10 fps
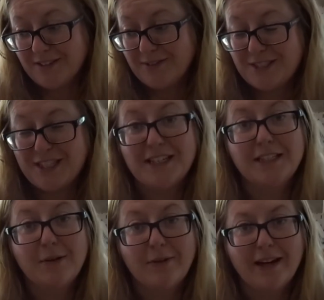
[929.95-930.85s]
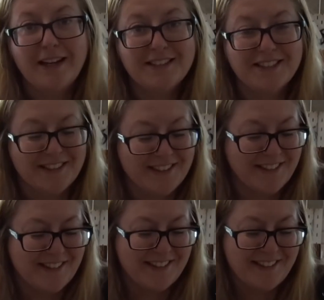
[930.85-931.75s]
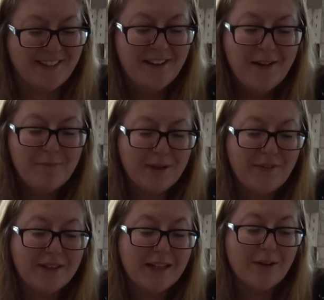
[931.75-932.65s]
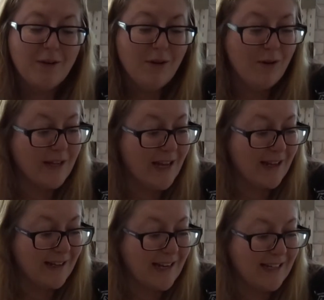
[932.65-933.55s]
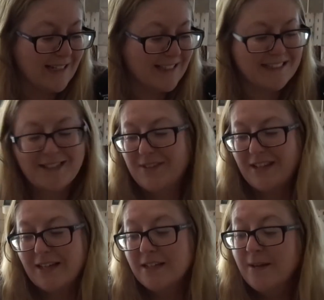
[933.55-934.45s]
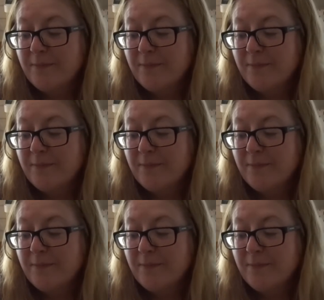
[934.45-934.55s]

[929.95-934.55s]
which I doubt it, but if you think, oh yeah, I like the sound of that,